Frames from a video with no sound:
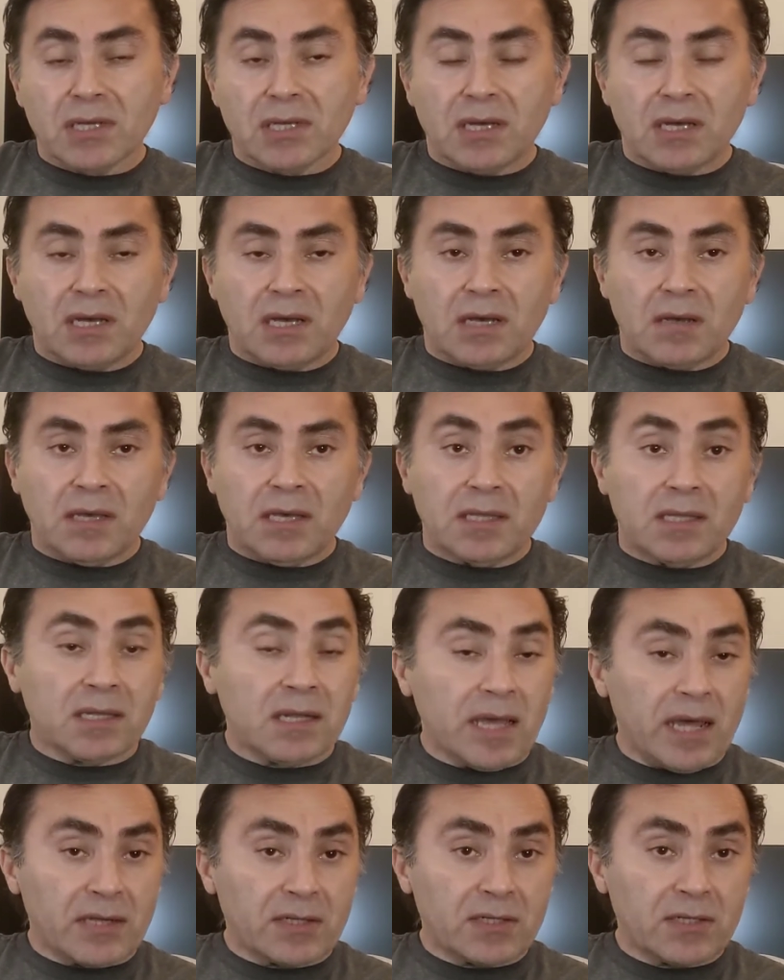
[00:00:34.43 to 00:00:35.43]
and then
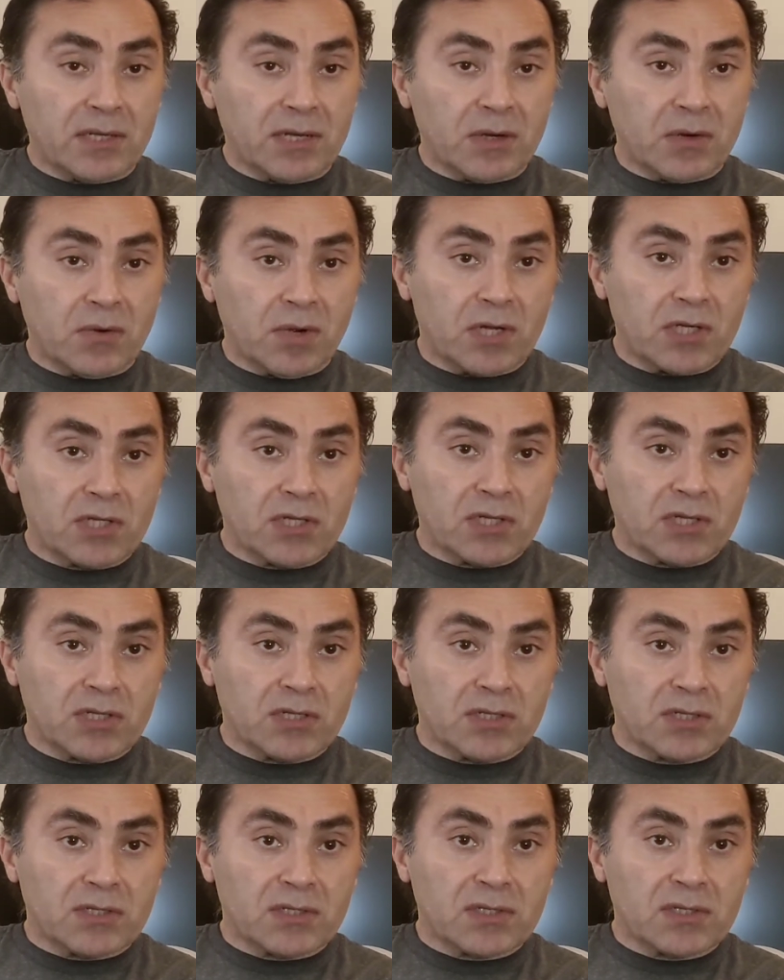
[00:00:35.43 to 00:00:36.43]
answer their
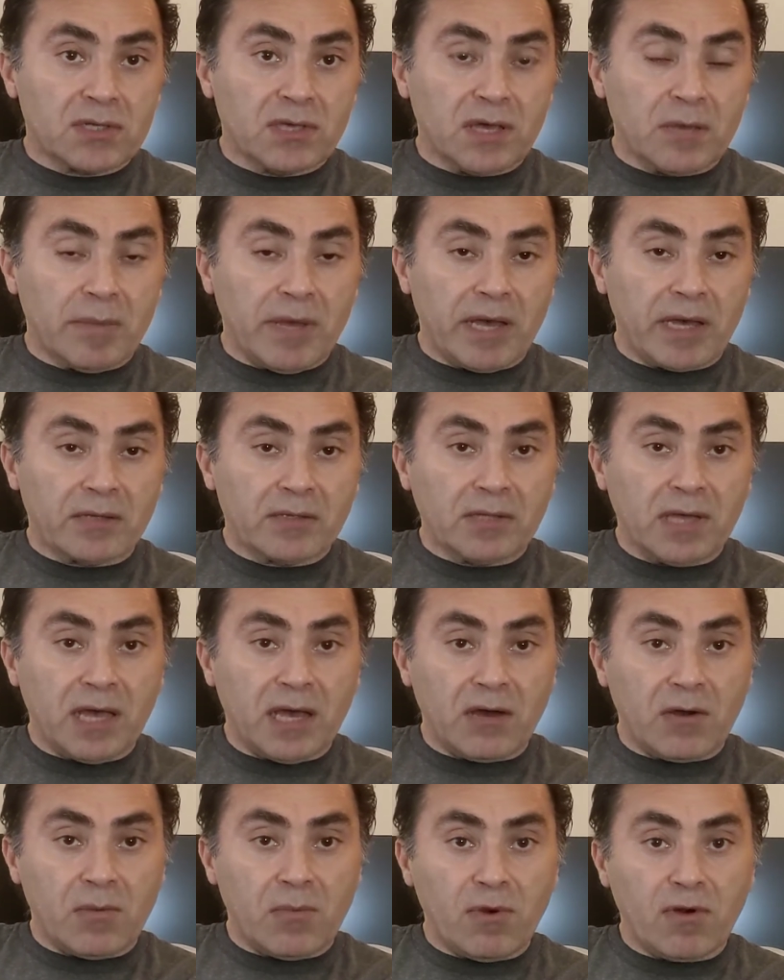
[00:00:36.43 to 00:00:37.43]
questions about
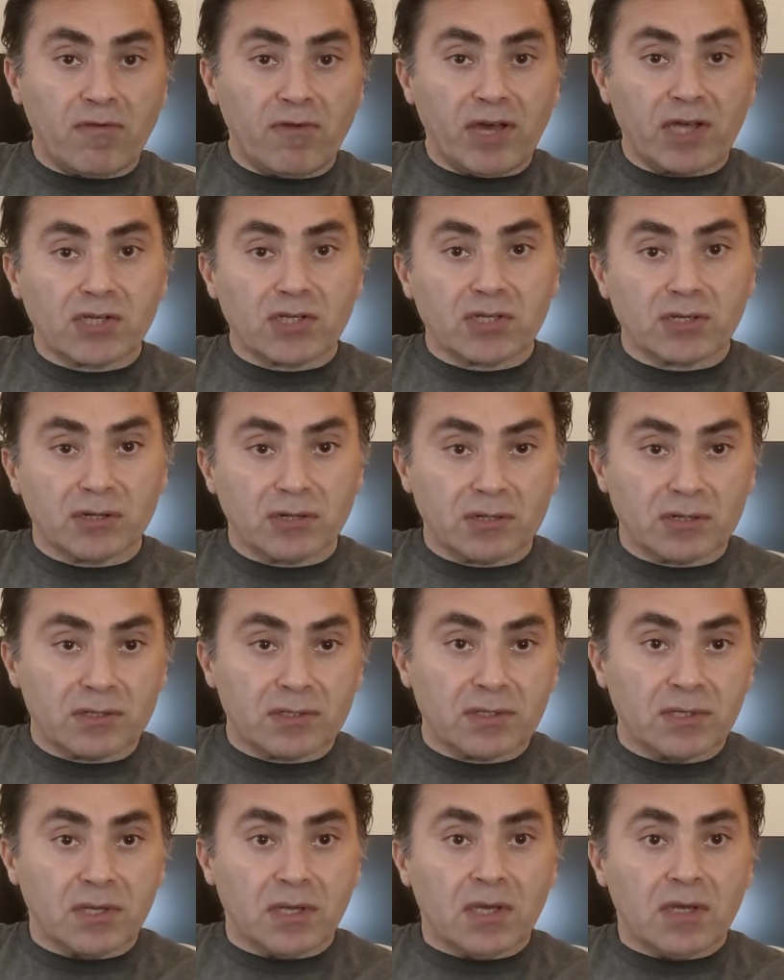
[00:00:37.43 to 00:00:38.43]
how
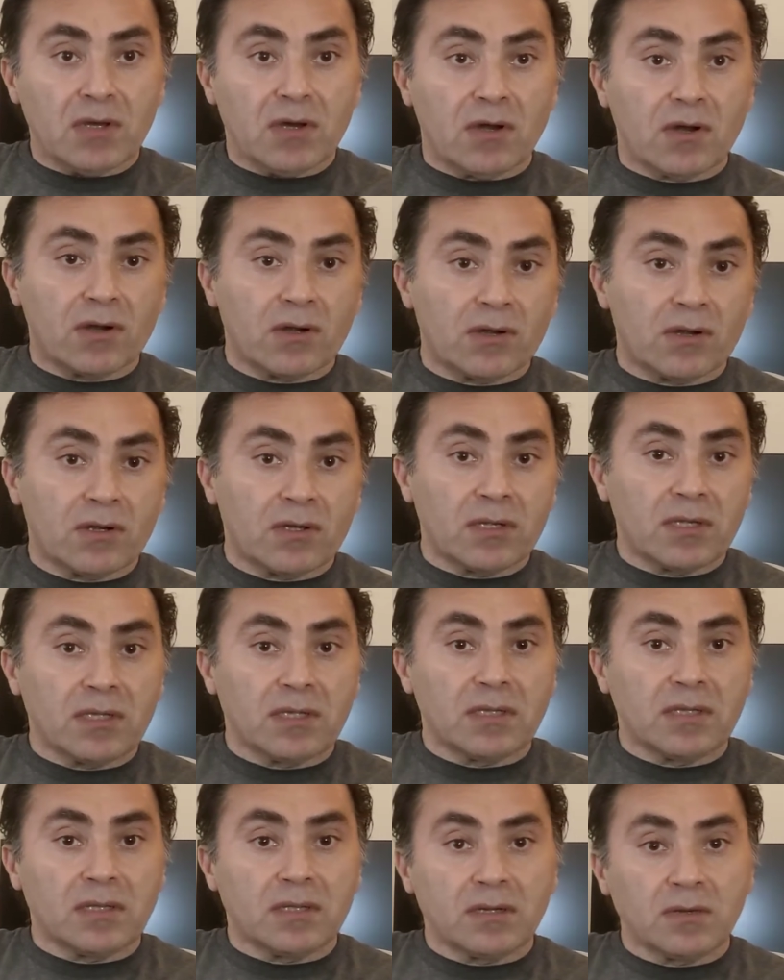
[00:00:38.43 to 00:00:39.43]
professionals are
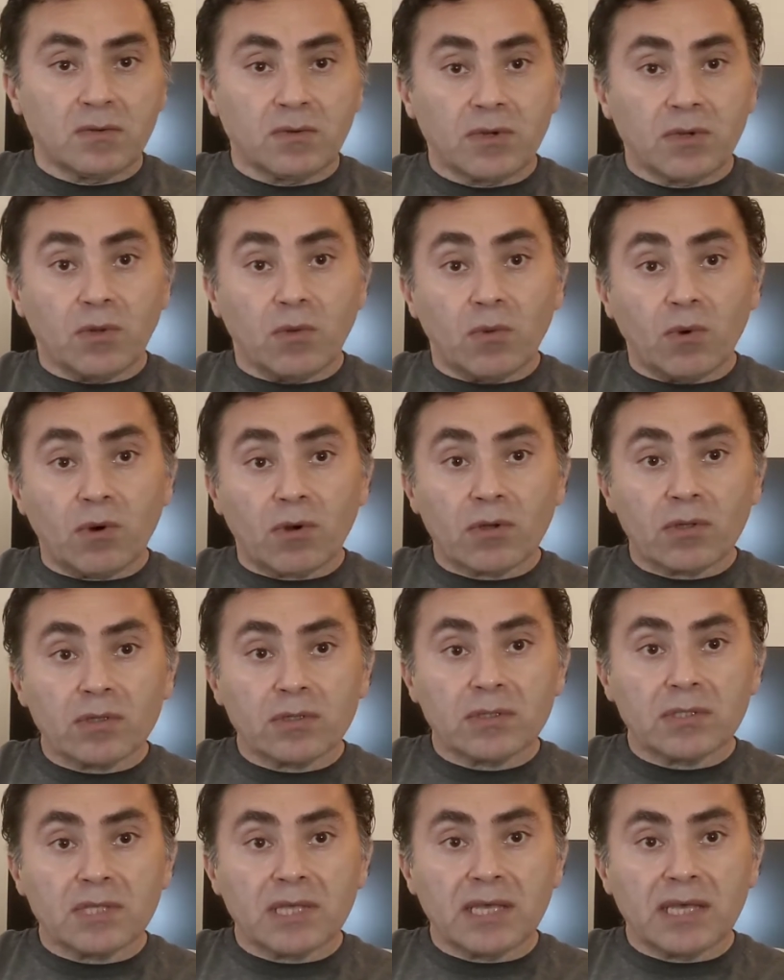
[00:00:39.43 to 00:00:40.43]
in the real
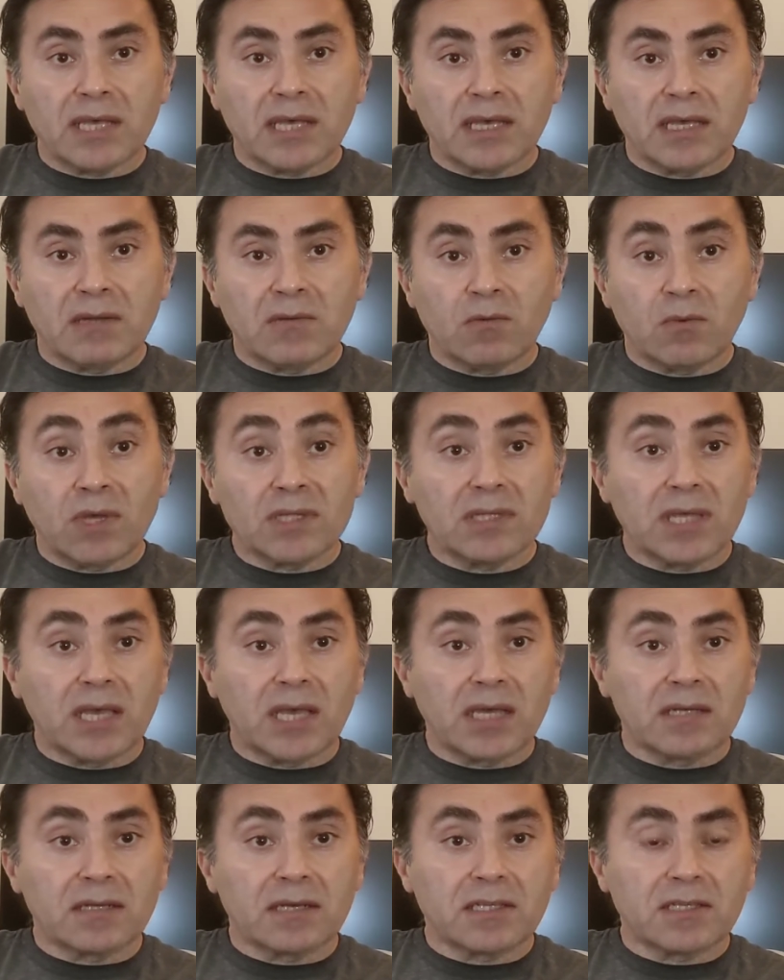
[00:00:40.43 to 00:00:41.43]
world and what they
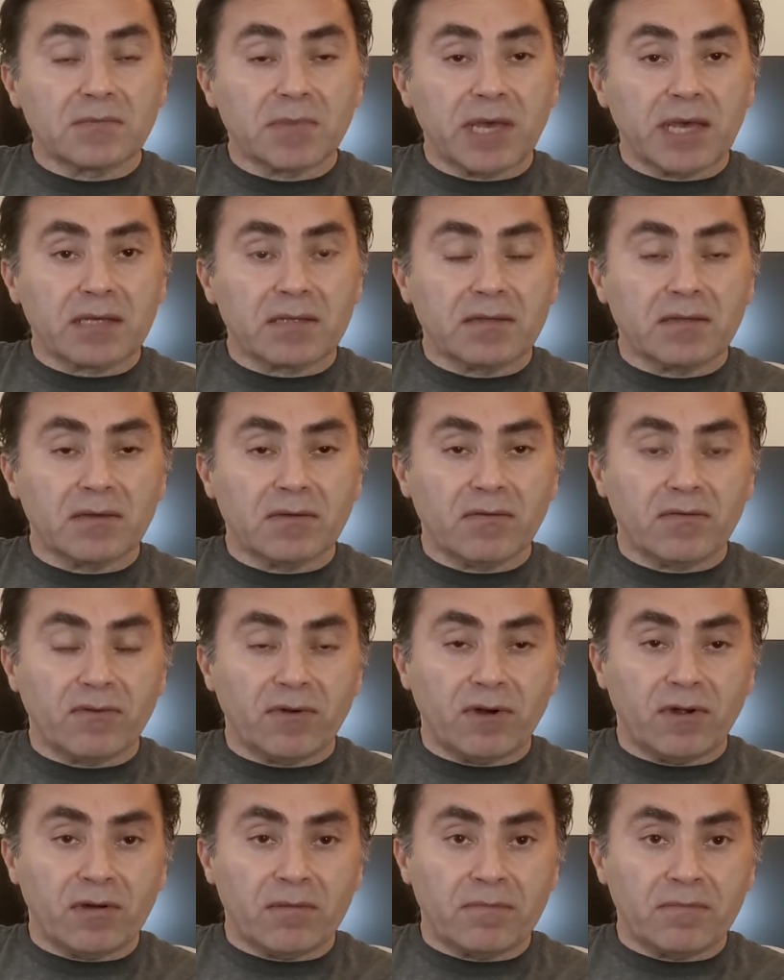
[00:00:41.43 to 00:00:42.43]
can expect
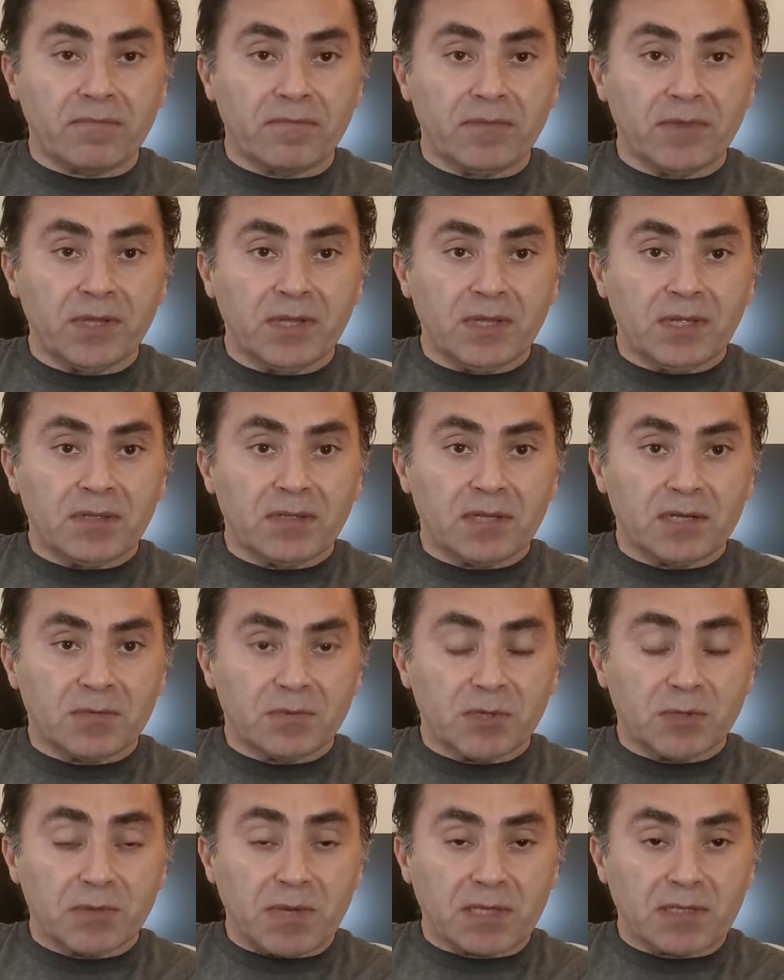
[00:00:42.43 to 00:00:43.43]
from their
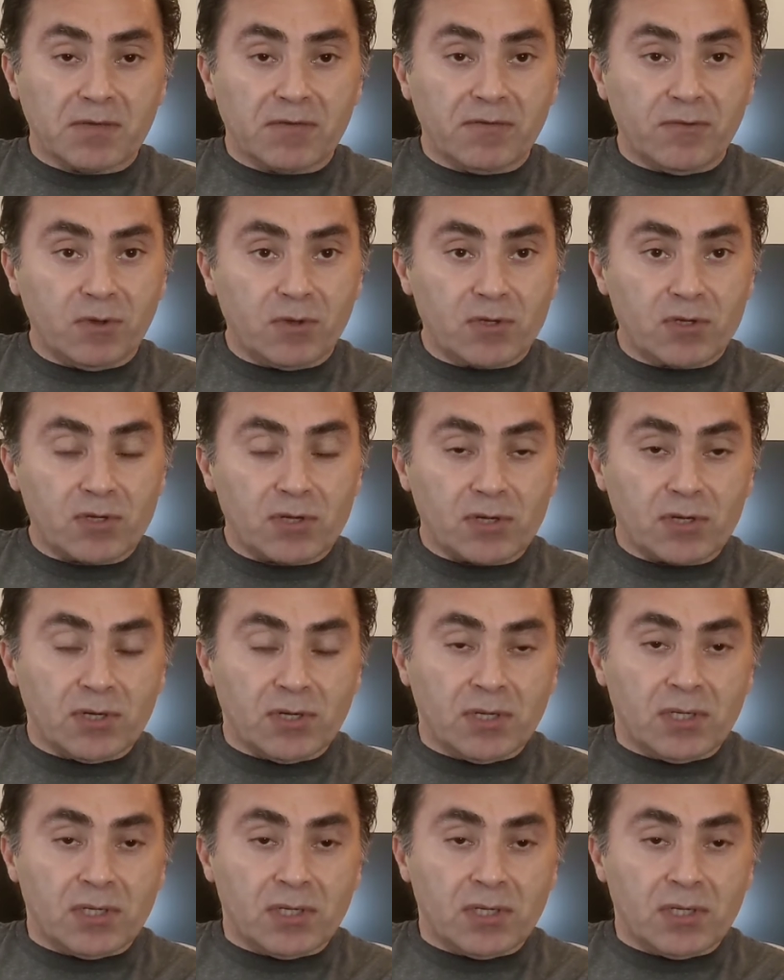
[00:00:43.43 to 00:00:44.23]
prospective future.